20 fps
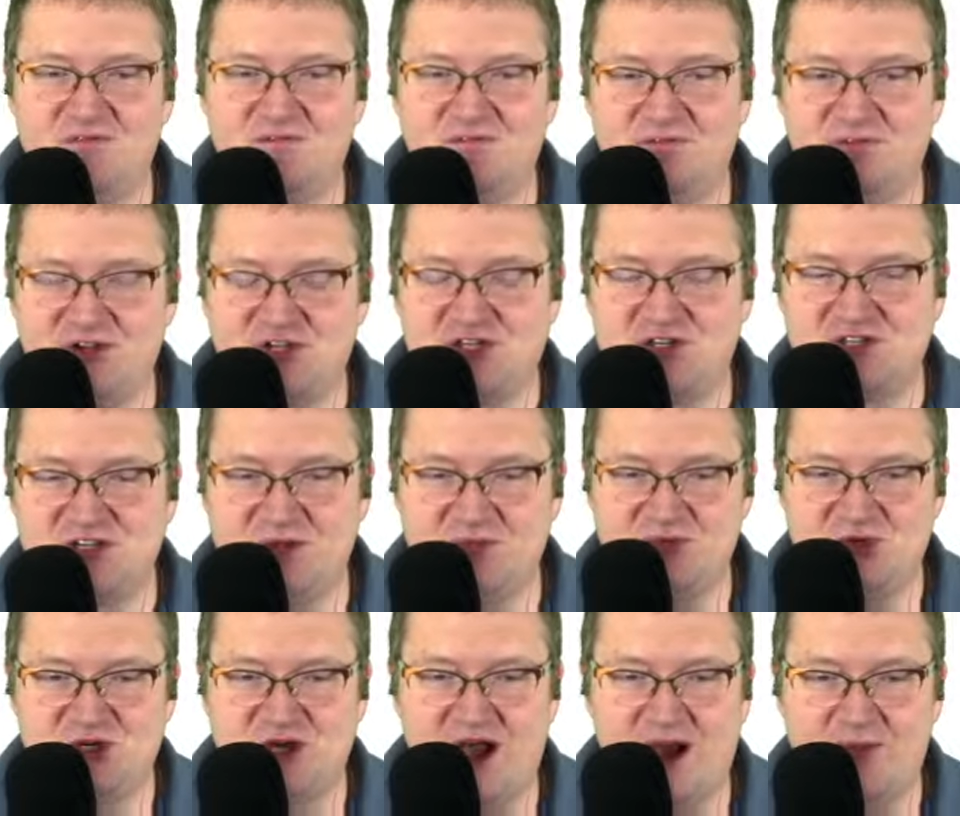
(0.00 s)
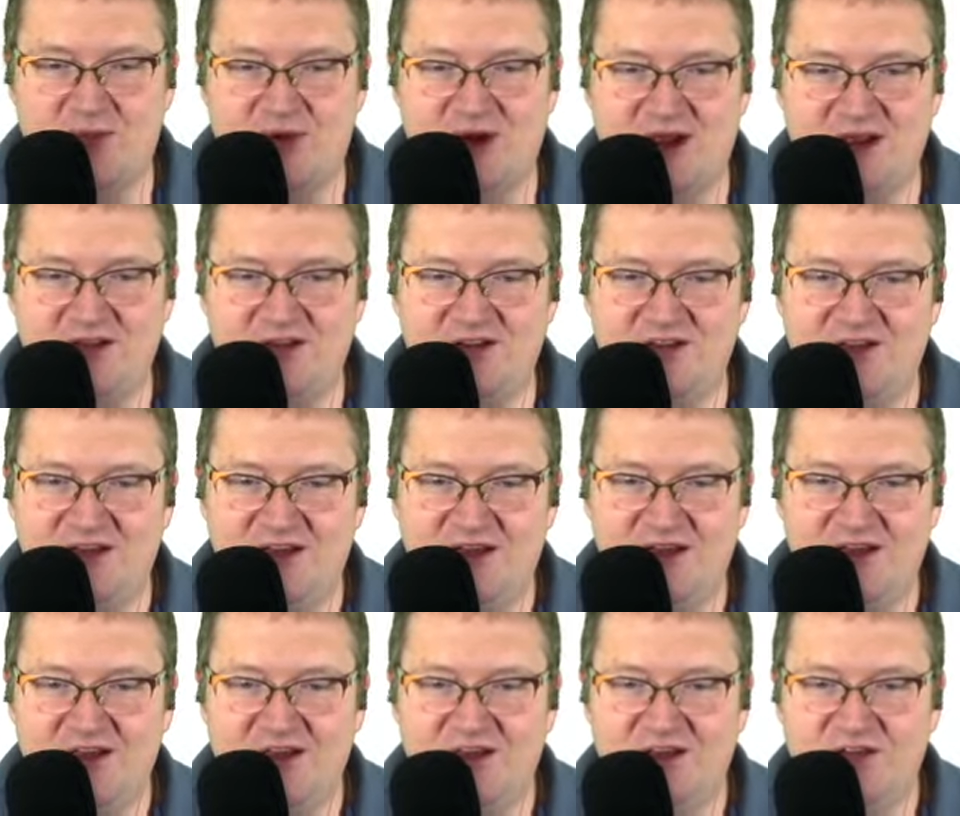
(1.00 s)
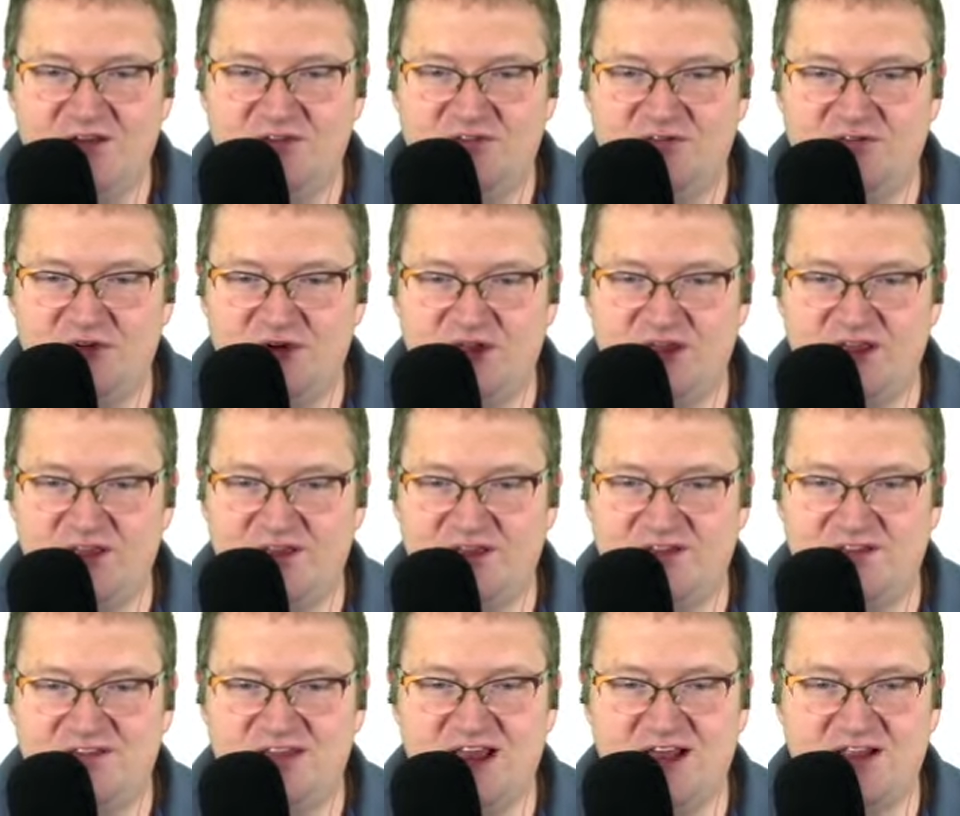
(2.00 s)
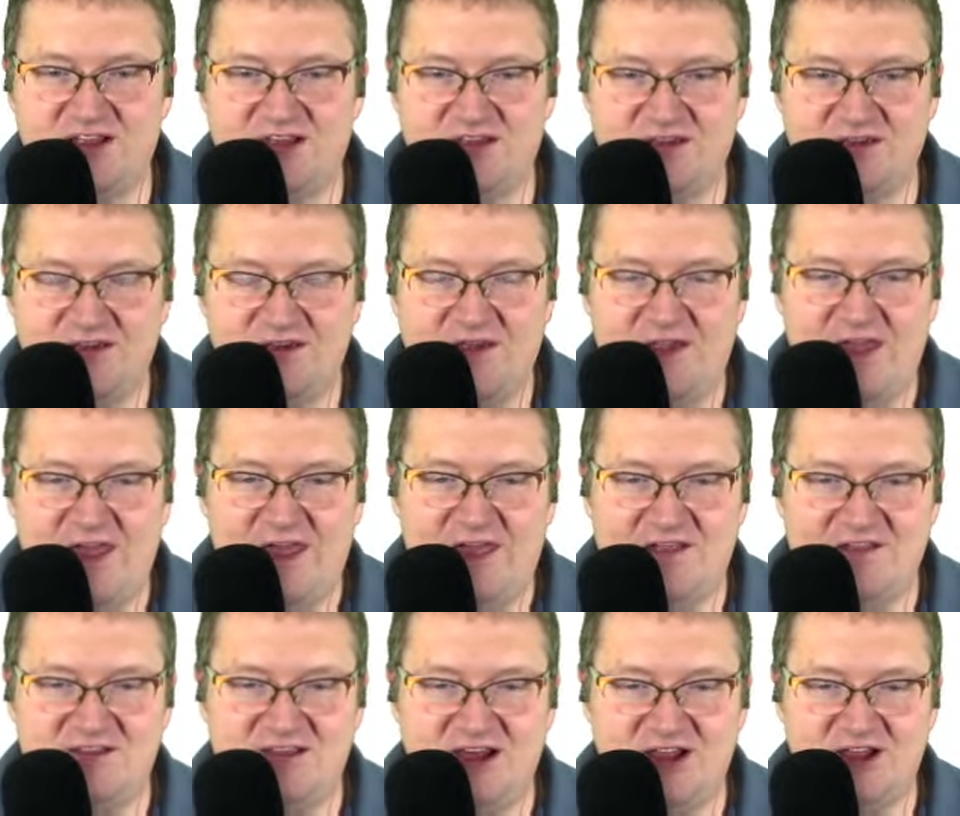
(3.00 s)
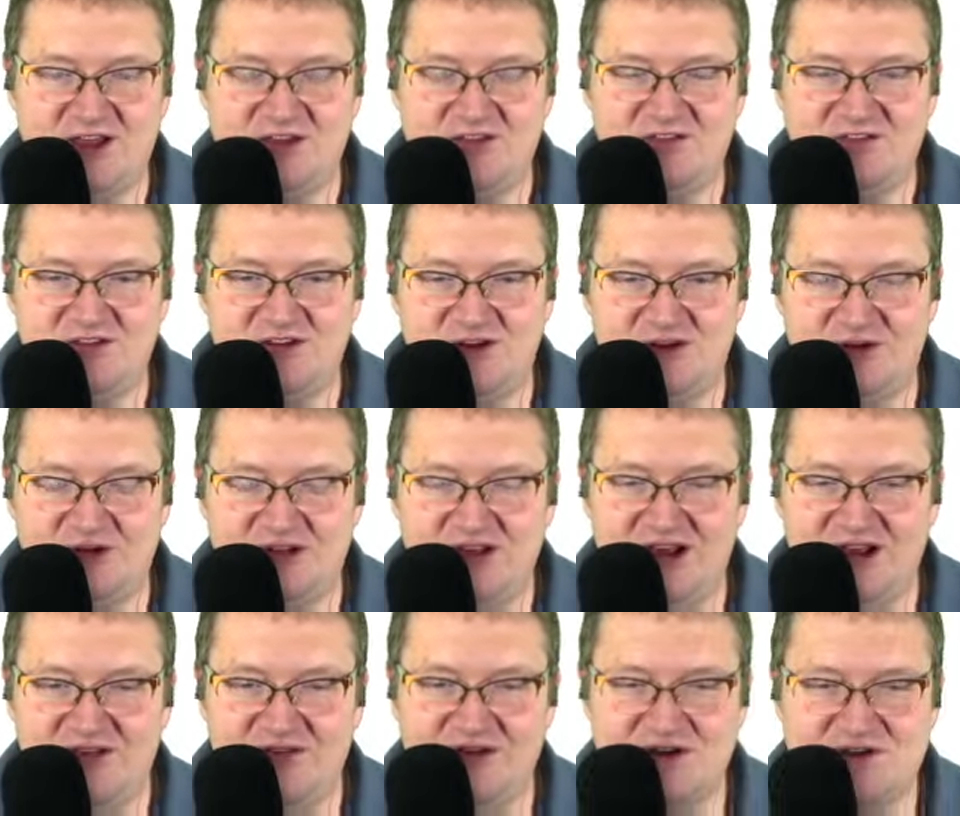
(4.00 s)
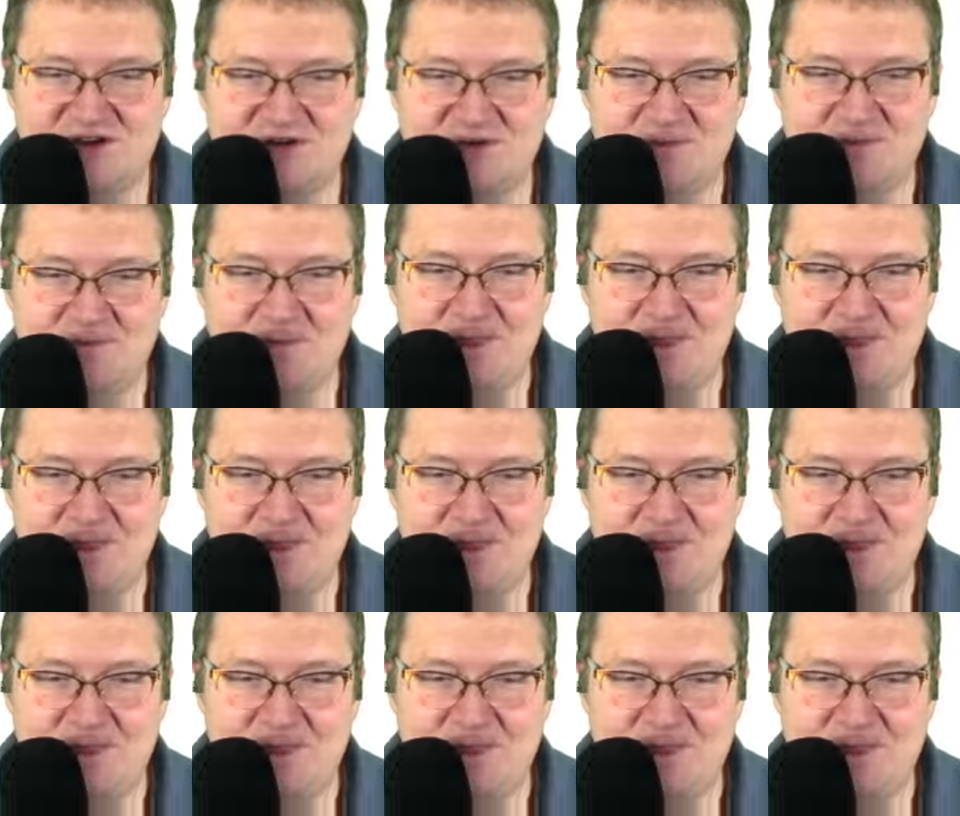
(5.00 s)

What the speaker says: fish and chip shop, right? Footy and telly. And telly is, television.